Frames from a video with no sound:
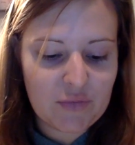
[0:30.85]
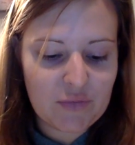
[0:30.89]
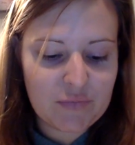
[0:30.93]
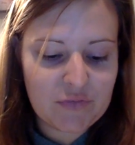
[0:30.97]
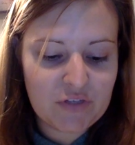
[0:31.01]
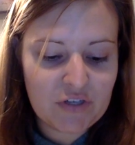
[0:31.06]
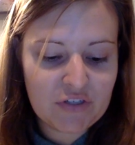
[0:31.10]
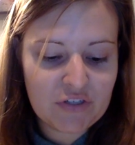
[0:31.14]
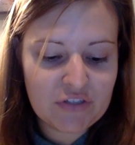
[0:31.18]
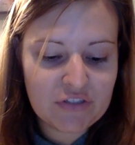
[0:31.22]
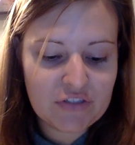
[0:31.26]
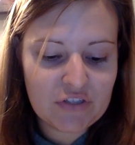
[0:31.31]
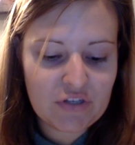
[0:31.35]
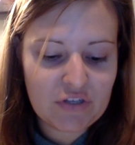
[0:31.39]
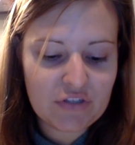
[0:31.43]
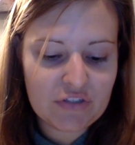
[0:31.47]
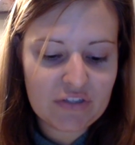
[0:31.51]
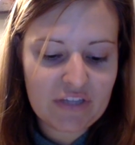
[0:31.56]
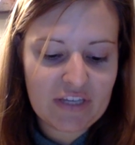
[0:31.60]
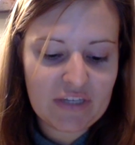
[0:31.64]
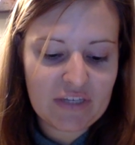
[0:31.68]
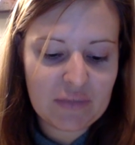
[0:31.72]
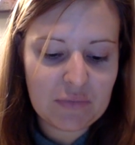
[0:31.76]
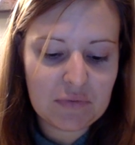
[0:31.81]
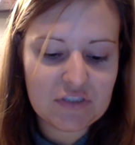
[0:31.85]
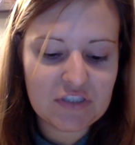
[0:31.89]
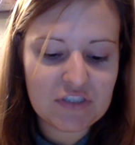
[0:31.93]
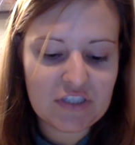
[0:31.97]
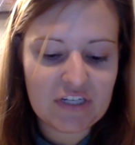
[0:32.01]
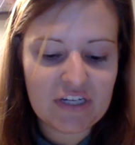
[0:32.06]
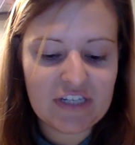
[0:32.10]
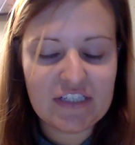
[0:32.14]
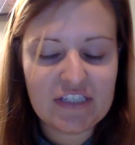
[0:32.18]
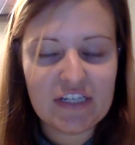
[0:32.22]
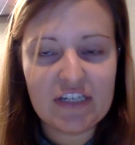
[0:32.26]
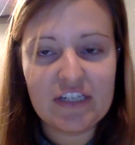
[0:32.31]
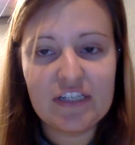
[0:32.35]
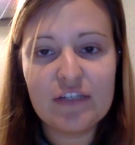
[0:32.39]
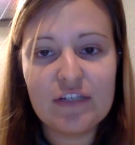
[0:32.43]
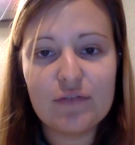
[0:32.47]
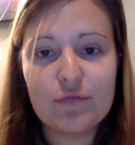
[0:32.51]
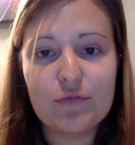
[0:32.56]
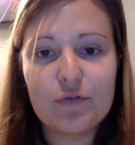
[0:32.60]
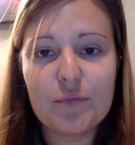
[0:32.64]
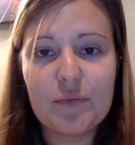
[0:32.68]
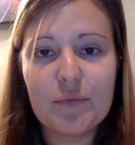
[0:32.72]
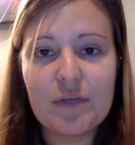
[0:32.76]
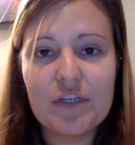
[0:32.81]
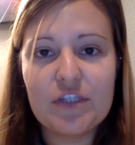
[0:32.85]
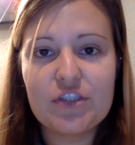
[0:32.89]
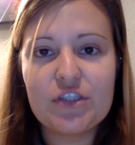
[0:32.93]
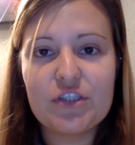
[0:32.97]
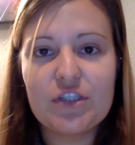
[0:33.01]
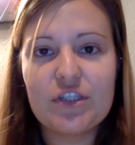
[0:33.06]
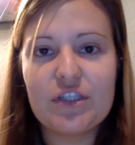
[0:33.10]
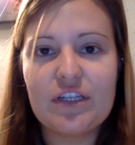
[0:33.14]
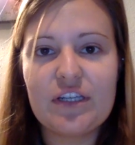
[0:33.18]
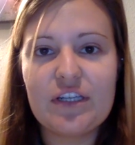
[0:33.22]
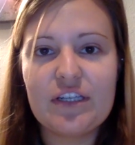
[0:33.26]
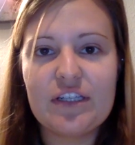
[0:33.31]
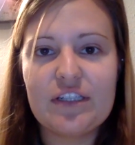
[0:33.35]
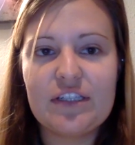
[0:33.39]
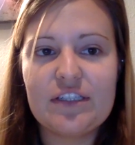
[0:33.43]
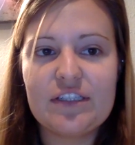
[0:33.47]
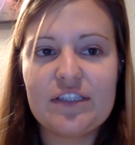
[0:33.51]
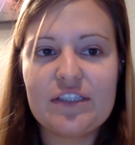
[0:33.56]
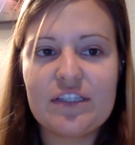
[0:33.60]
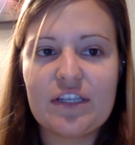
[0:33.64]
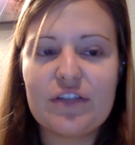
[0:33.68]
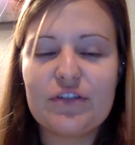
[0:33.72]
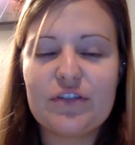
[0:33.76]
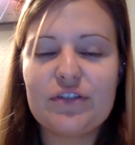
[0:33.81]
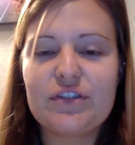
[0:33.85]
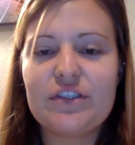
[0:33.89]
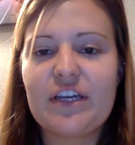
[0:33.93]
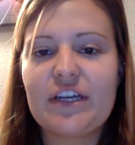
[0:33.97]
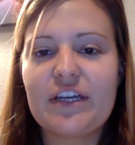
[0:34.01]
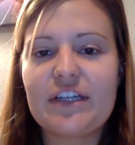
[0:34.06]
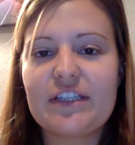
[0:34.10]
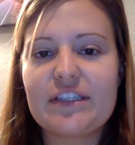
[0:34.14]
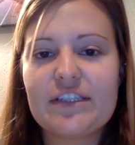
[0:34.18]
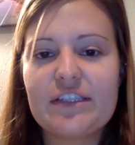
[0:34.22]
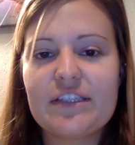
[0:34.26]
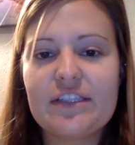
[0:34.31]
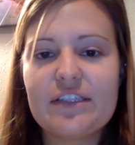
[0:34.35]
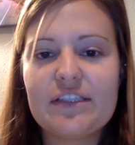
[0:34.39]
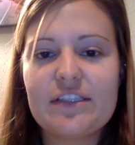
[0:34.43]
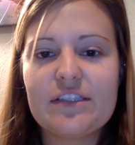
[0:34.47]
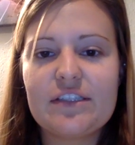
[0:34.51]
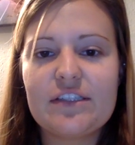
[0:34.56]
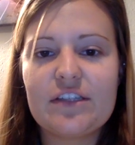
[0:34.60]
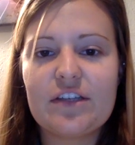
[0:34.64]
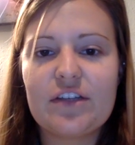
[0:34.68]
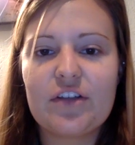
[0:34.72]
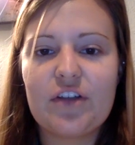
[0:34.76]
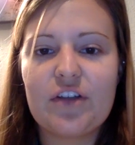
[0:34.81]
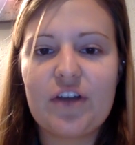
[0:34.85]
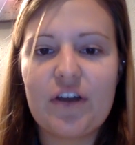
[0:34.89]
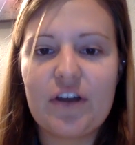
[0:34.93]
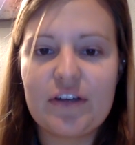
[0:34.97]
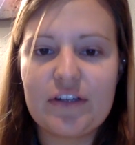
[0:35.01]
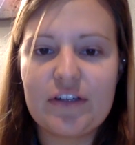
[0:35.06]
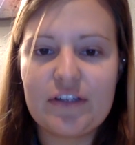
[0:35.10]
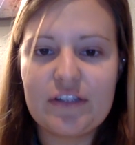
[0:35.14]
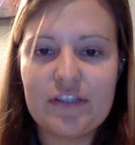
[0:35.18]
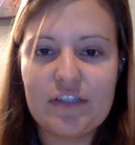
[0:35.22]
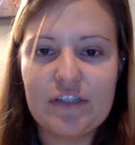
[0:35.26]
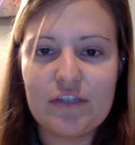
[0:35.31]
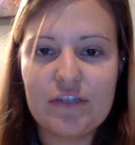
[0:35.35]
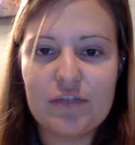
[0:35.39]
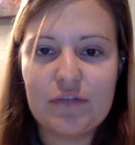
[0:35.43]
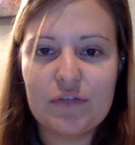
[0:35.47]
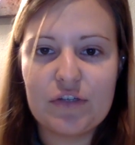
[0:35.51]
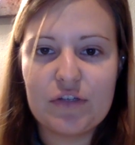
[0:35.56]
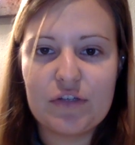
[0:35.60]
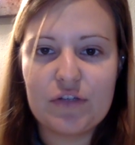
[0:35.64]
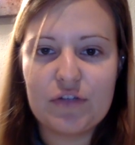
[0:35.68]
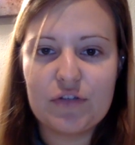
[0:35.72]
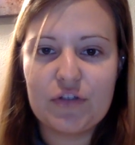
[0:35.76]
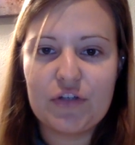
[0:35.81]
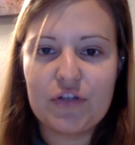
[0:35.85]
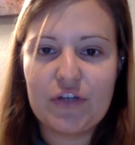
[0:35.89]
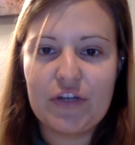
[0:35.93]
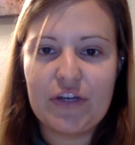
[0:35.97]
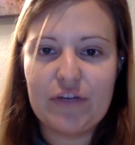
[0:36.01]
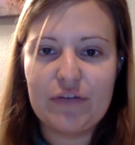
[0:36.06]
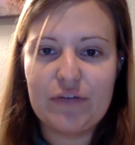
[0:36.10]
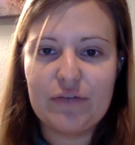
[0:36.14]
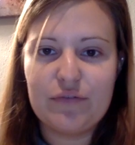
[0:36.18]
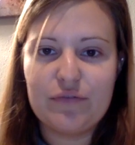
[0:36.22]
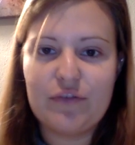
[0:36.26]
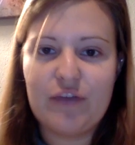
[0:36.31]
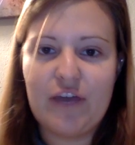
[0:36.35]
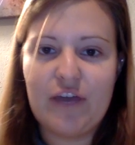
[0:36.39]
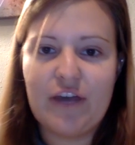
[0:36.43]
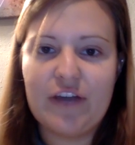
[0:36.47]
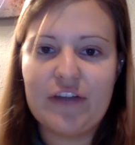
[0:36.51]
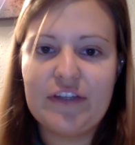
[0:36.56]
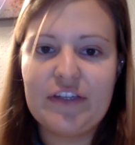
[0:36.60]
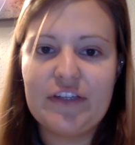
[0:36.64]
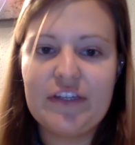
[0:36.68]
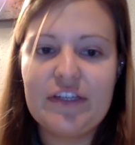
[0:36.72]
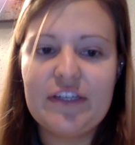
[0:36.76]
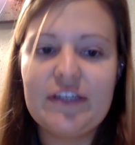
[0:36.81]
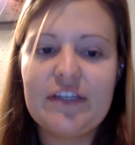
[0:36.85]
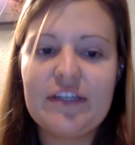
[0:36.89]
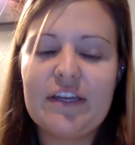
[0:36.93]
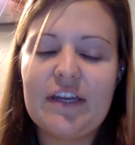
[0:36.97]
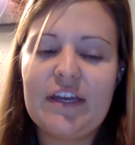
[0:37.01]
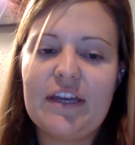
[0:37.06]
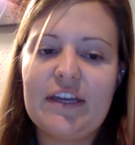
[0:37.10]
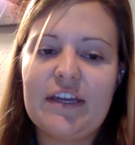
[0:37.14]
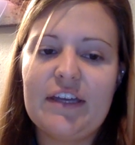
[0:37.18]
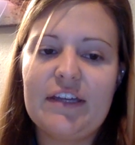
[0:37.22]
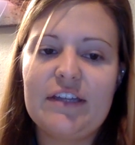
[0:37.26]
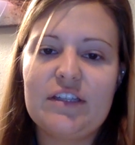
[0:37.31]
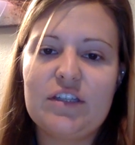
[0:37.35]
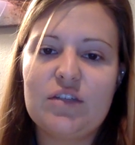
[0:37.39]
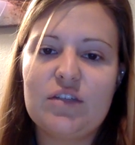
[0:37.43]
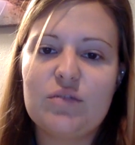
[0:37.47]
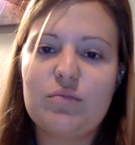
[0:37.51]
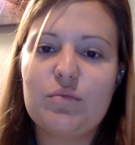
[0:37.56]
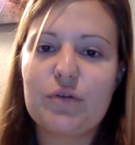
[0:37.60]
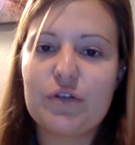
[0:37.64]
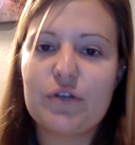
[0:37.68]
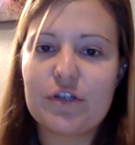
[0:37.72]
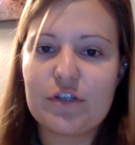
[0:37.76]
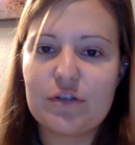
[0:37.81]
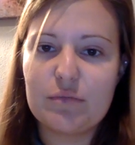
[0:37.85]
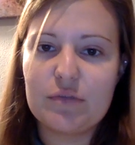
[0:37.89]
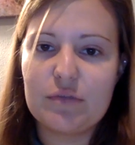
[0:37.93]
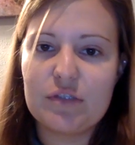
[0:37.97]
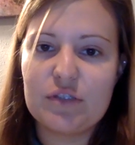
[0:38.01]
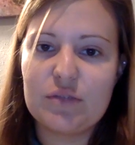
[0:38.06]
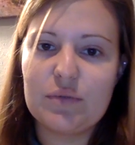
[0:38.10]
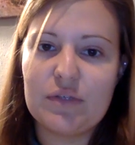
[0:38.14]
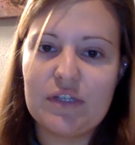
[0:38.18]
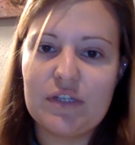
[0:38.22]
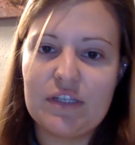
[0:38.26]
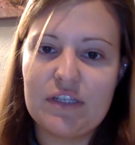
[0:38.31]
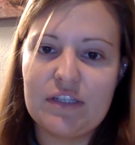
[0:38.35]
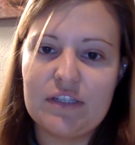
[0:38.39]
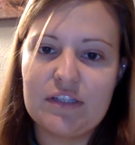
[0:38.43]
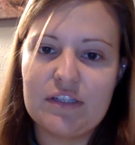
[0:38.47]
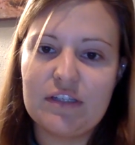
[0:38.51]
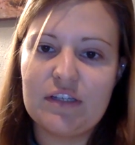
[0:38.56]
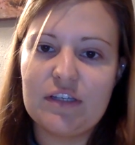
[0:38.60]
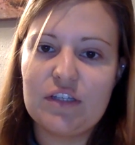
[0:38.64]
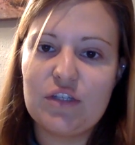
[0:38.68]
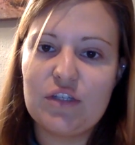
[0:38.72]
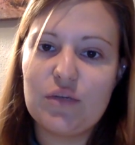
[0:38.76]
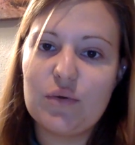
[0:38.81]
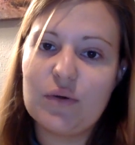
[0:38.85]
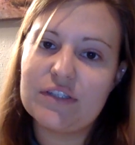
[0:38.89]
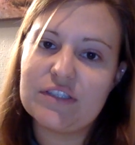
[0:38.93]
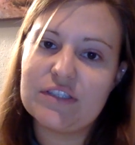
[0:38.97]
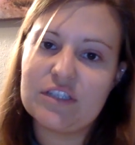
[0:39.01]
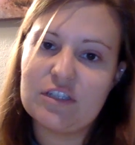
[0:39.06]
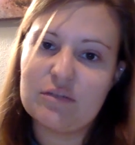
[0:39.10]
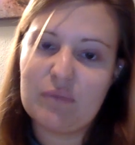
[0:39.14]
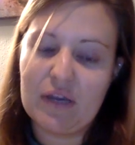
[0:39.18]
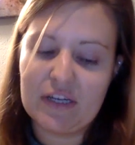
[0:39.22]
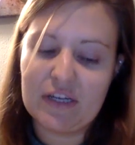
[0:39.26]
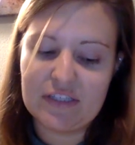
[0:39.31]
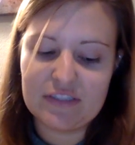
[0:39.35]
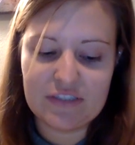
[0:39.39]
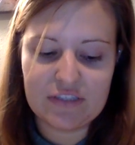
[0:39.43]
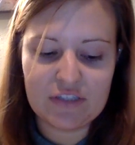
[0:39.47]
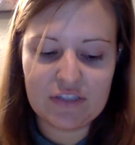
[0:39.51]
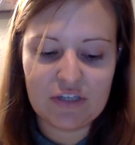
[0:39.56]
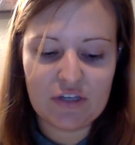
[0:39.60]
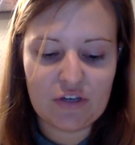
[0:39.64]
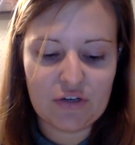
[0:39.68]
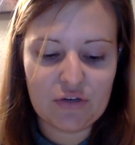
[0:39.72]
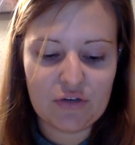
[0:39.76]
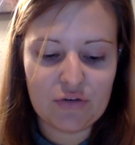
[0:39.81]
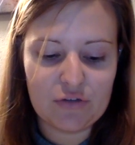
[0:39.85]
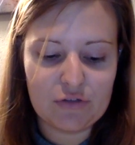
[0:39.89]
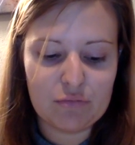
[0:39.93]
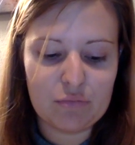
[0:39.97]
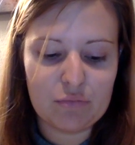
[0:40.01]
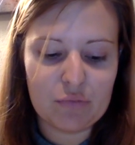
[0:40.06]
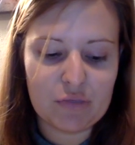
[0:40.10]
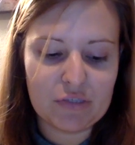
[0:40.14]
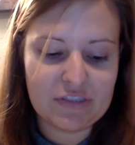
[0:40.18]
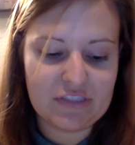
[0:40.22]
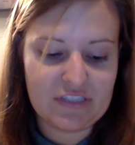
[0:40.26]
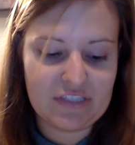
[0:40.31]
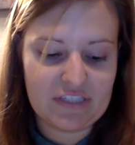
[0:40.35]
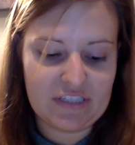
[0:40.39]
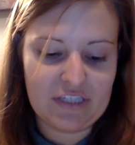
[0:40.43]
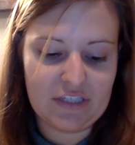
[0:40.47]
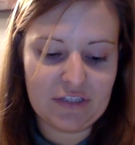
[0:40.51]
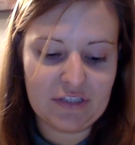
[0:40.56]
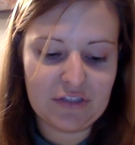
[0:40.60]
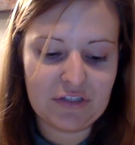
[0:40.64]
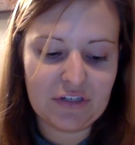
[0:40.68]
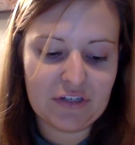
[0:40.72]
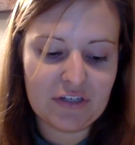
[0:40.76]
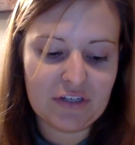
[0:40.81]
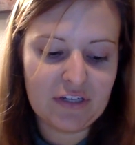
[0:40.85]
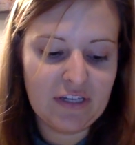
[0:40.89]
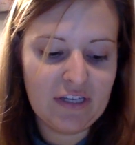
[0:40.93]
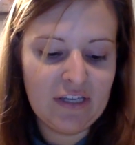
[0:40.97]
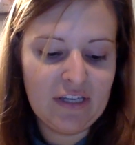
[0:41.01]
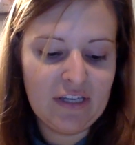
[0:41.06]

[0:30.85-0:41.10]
young adult language and identity formation in southern Texas along the Rio Grande Valley and the border between US and Mexico in particular.